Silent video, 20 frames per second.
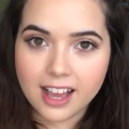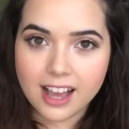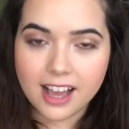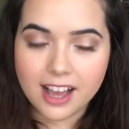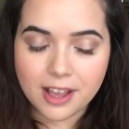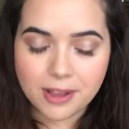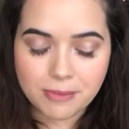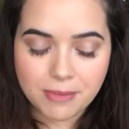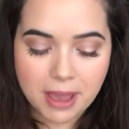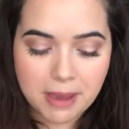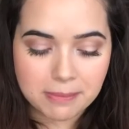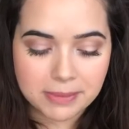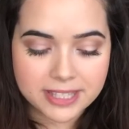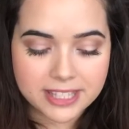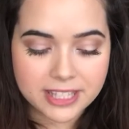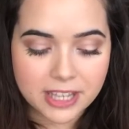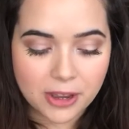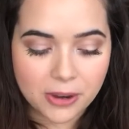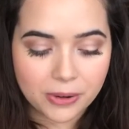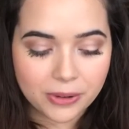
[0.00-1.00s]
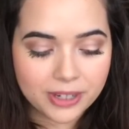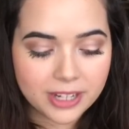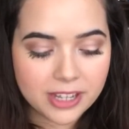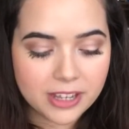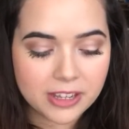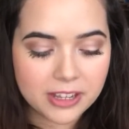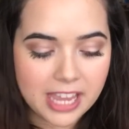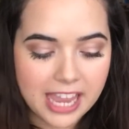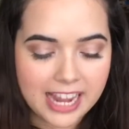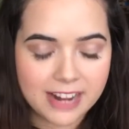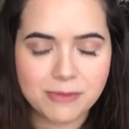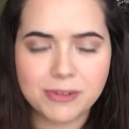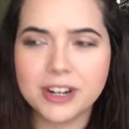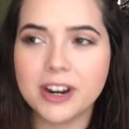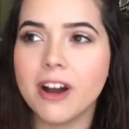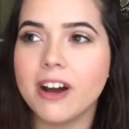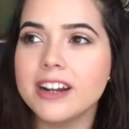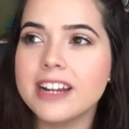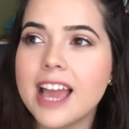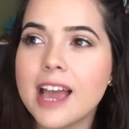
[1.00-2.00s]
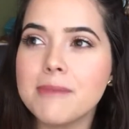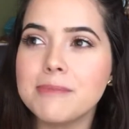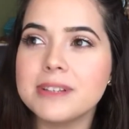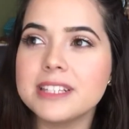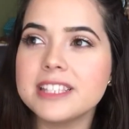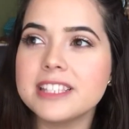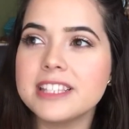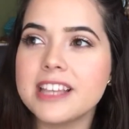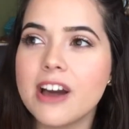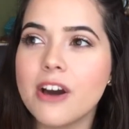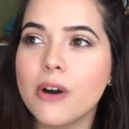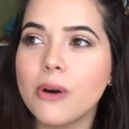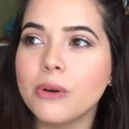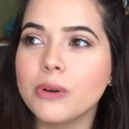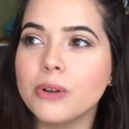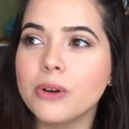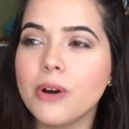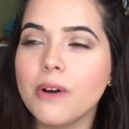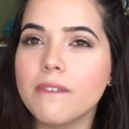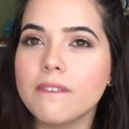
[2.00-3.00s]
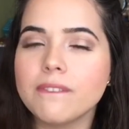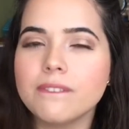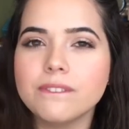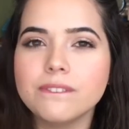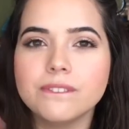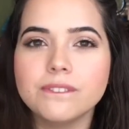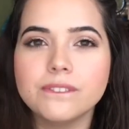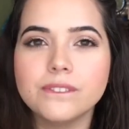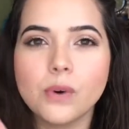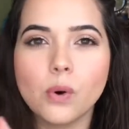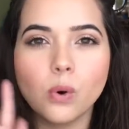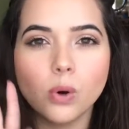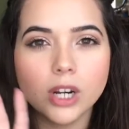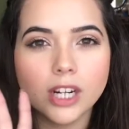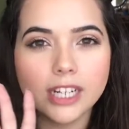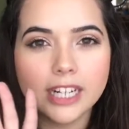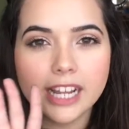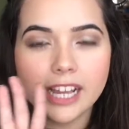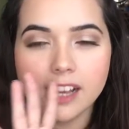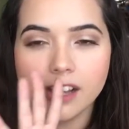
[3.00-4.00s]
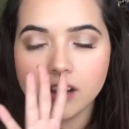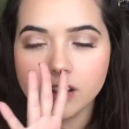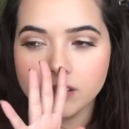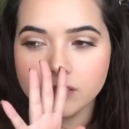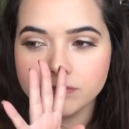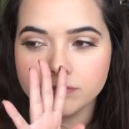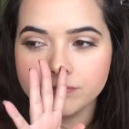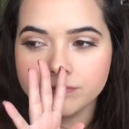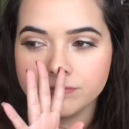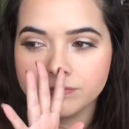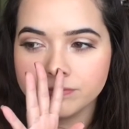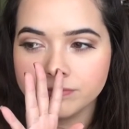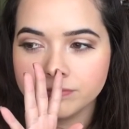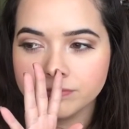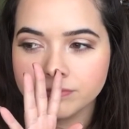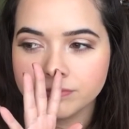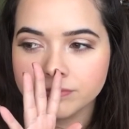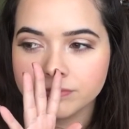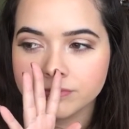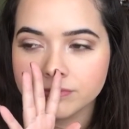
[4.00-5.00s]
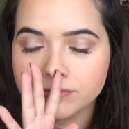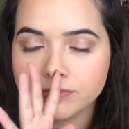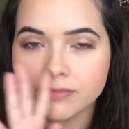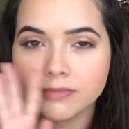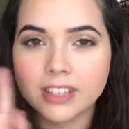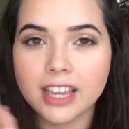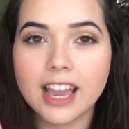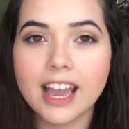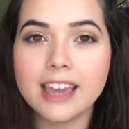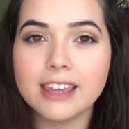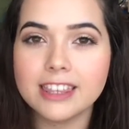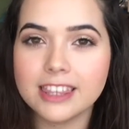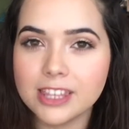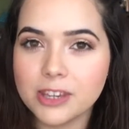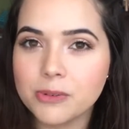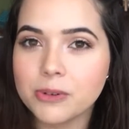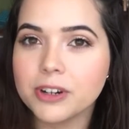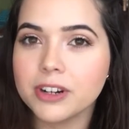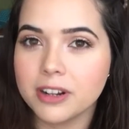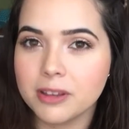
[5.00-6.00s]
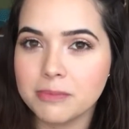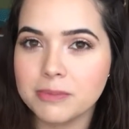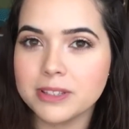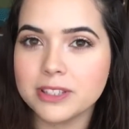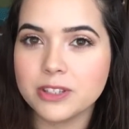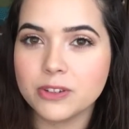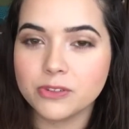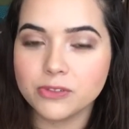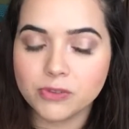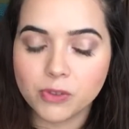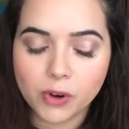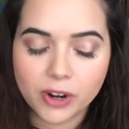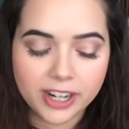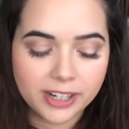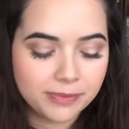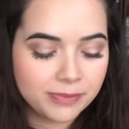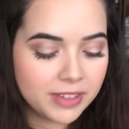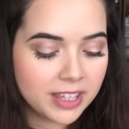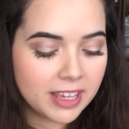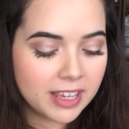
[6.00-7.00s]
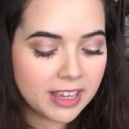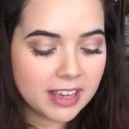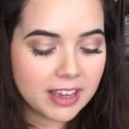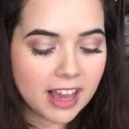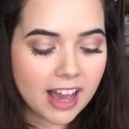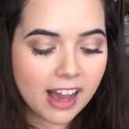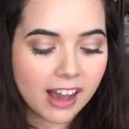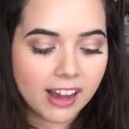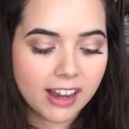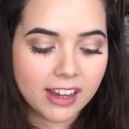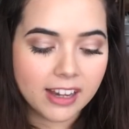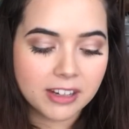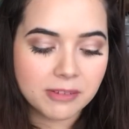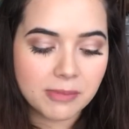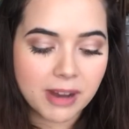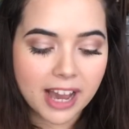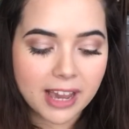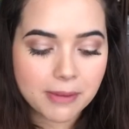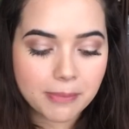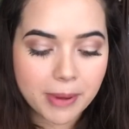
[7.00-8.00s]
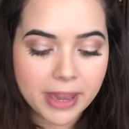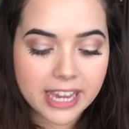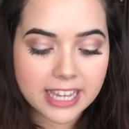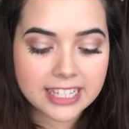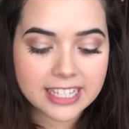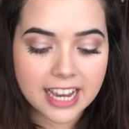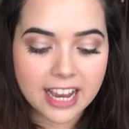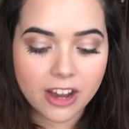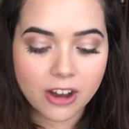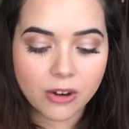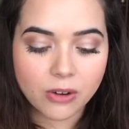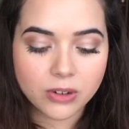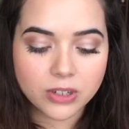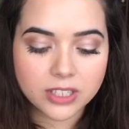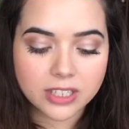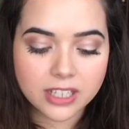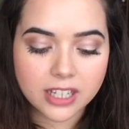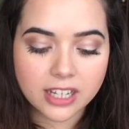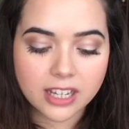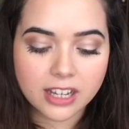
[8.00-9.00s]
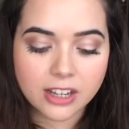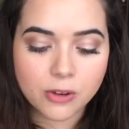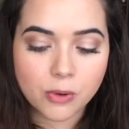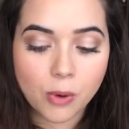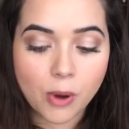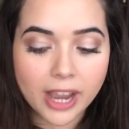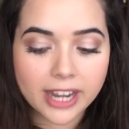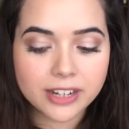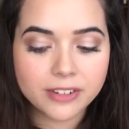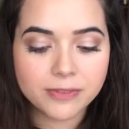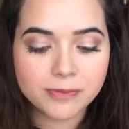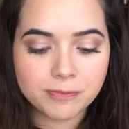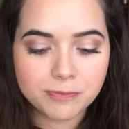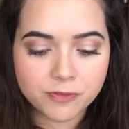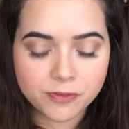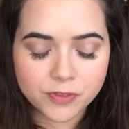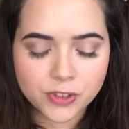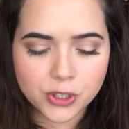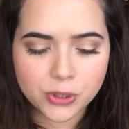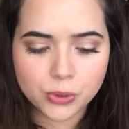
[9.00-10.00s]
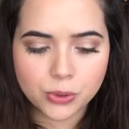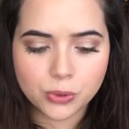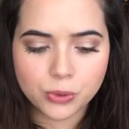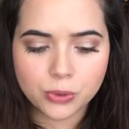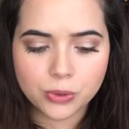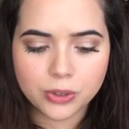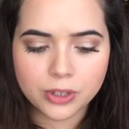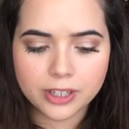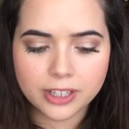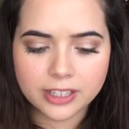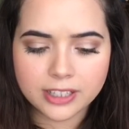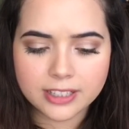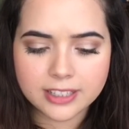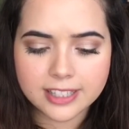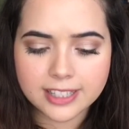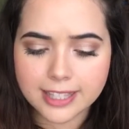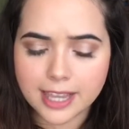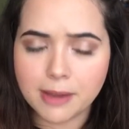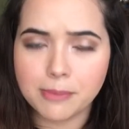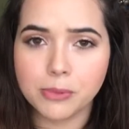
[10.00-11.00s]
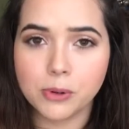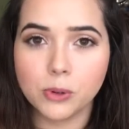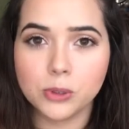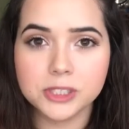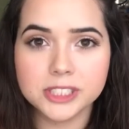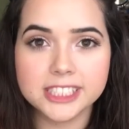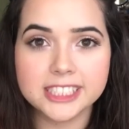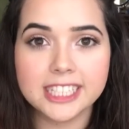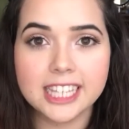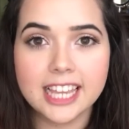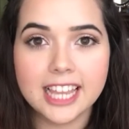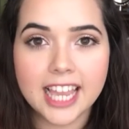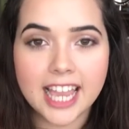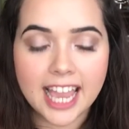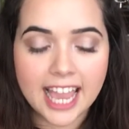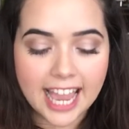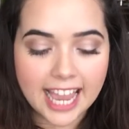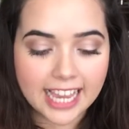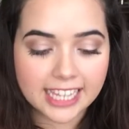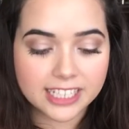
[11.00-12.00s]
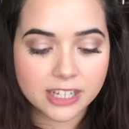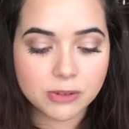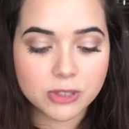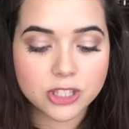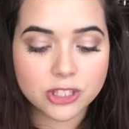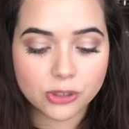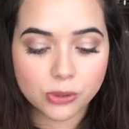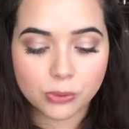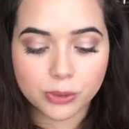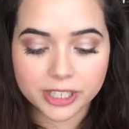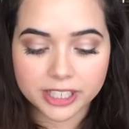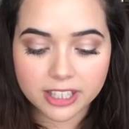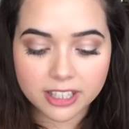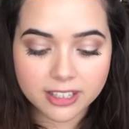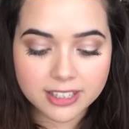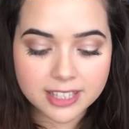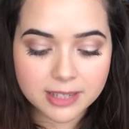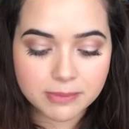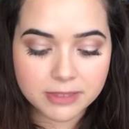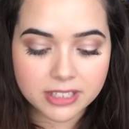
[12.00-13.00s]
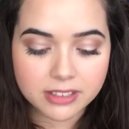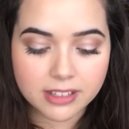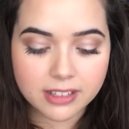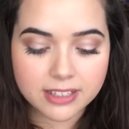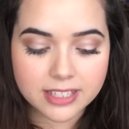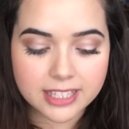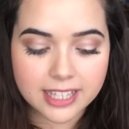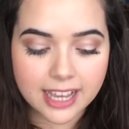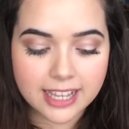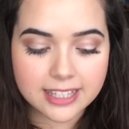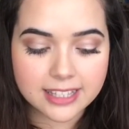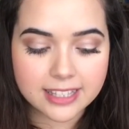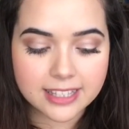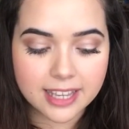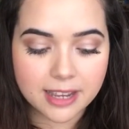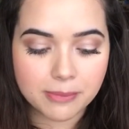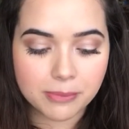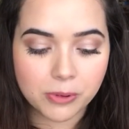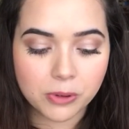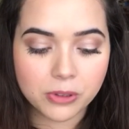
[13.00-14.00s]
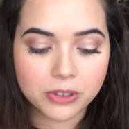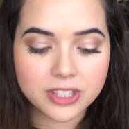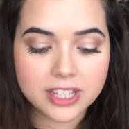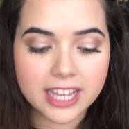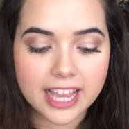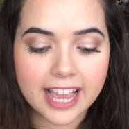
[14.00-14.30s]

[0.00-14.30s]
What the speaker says: episode, and we're on episode 4 now. I think we're on episode 4. I picked out quite a few samples, and I was still working on some deluxe size samples,